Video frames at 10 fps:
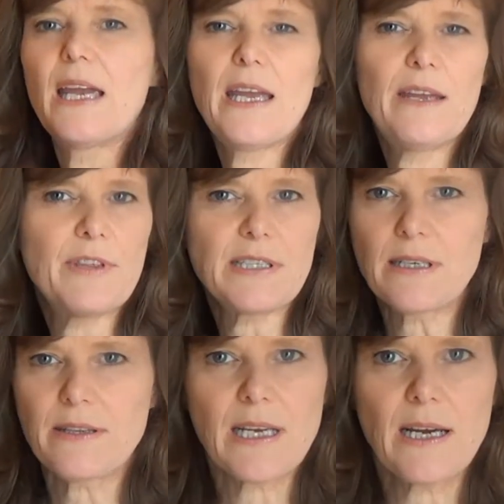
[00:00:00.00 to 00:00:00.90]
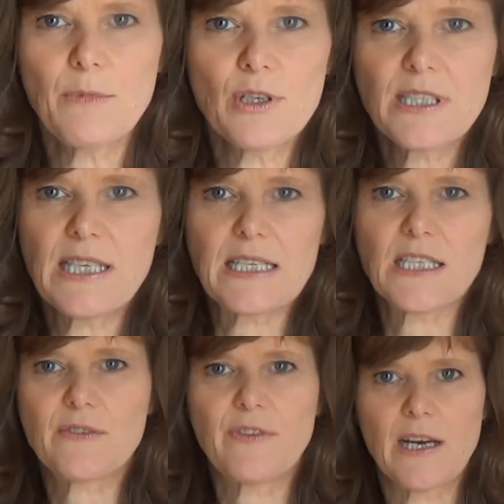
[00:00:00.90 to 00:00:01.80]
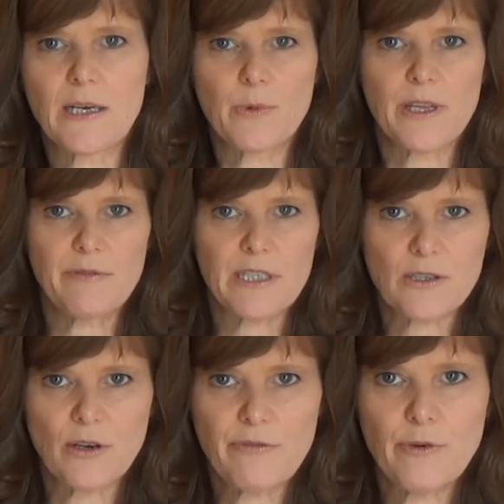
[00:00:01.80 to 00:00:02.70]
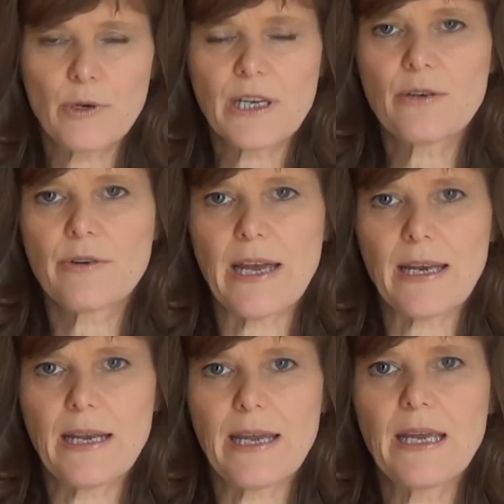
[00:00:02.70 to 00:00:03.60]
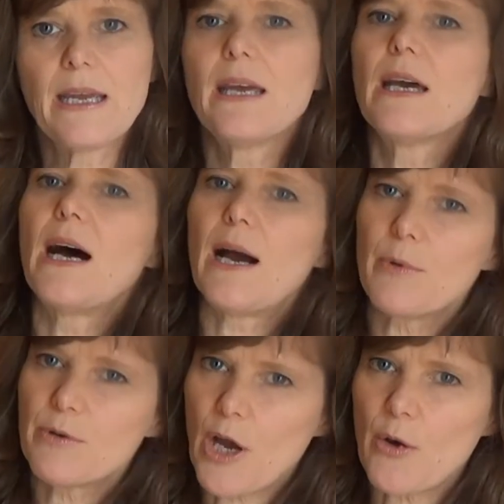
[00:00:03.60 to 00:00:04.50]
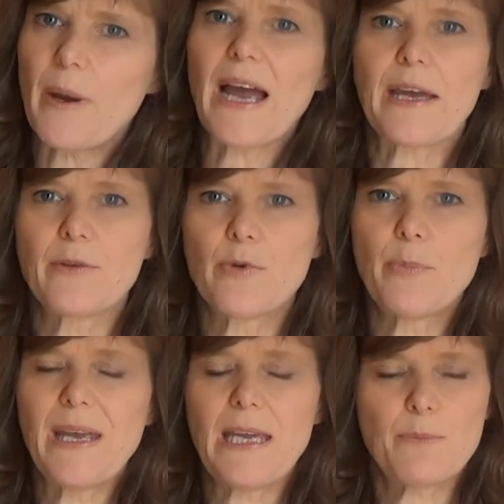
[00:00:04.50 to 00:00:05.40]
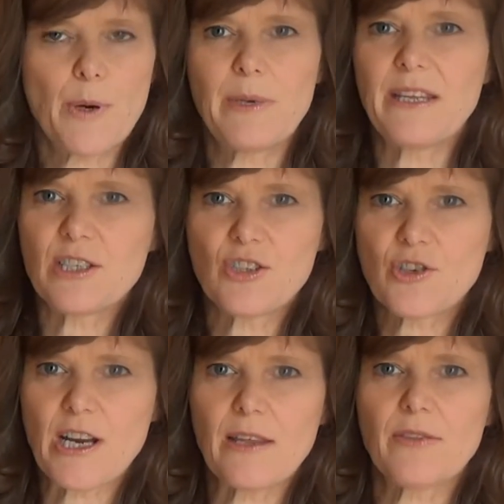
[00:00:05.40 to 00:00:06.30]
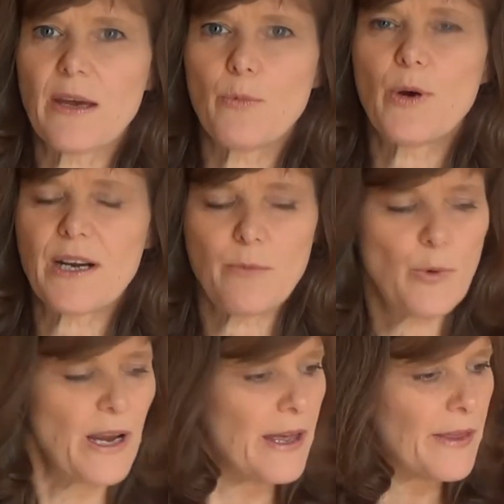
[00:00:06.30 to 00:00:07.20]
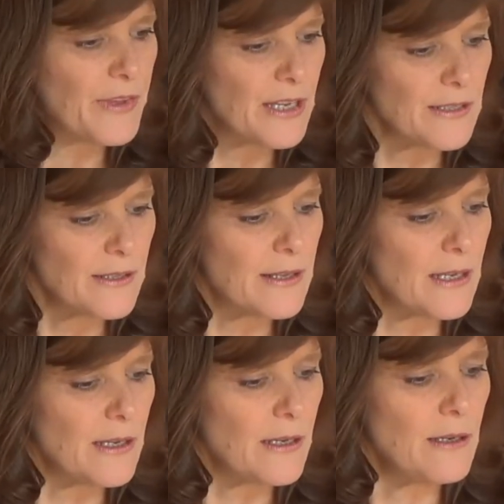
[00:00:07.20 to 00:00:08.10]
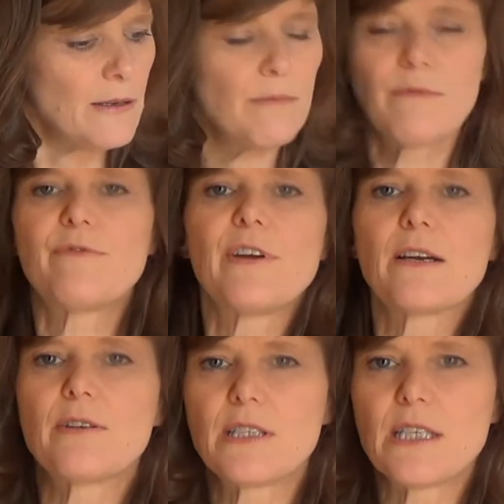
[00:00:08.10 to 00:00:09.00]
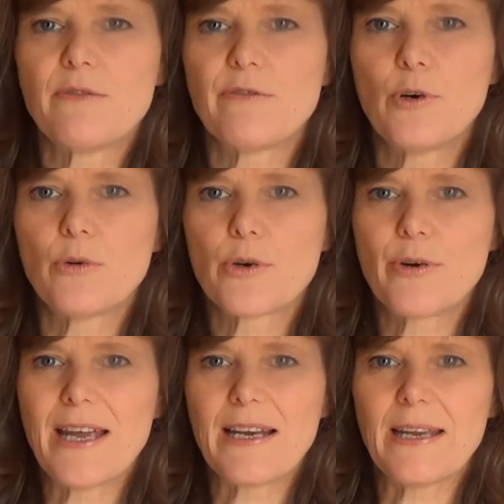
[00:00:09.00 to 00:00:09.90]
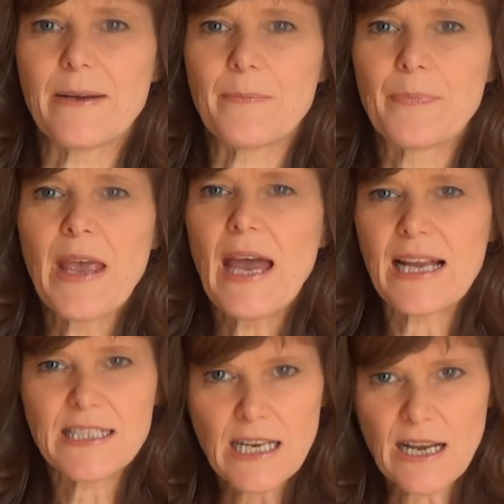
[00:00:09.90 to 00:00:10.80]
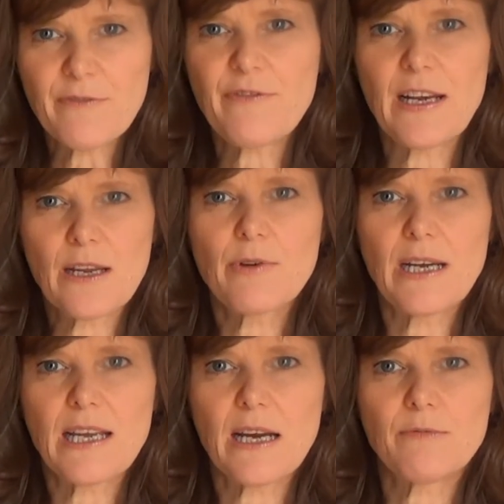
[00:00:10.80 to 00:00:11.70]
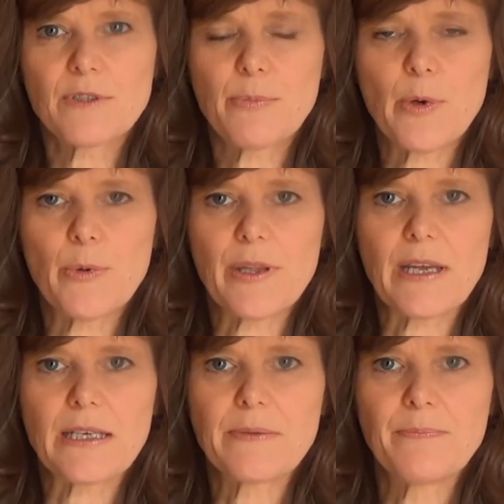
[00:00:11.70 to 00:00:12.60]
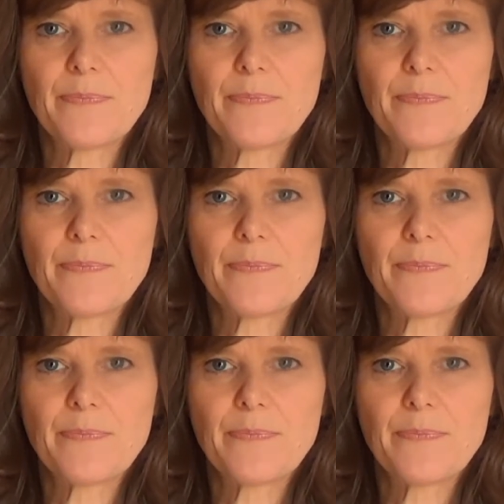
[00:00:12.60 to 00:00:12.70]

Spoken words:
If there's anything I'm not satisfied with, if it's not falling correctly, I would go back and repeat probably the string that where the finger didn't fall correctly, until I'm feeling really comfortable with it.